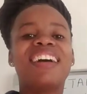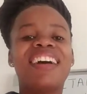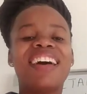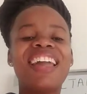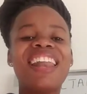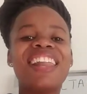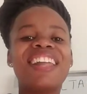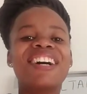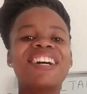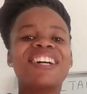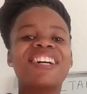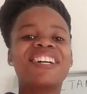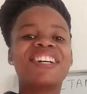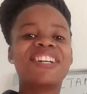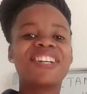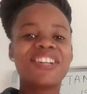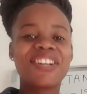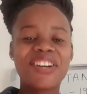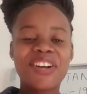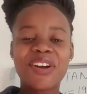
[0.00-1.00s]

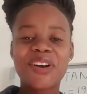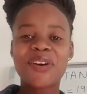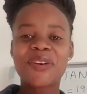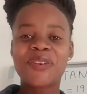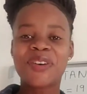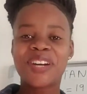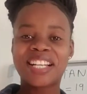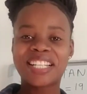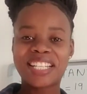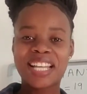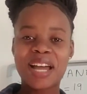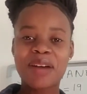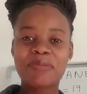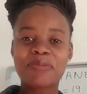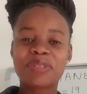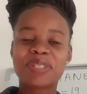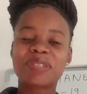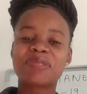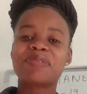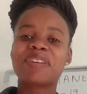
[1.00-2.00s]
Hello,
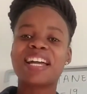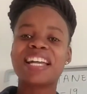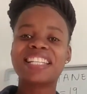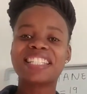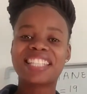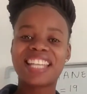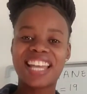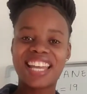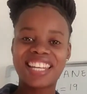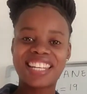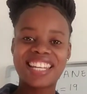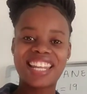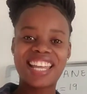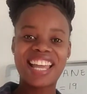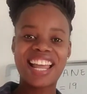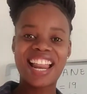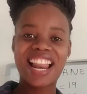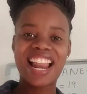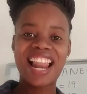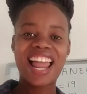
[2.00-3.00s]
welcome to my
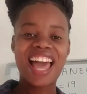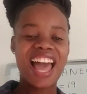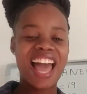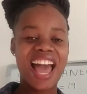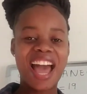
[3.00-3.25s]
channel.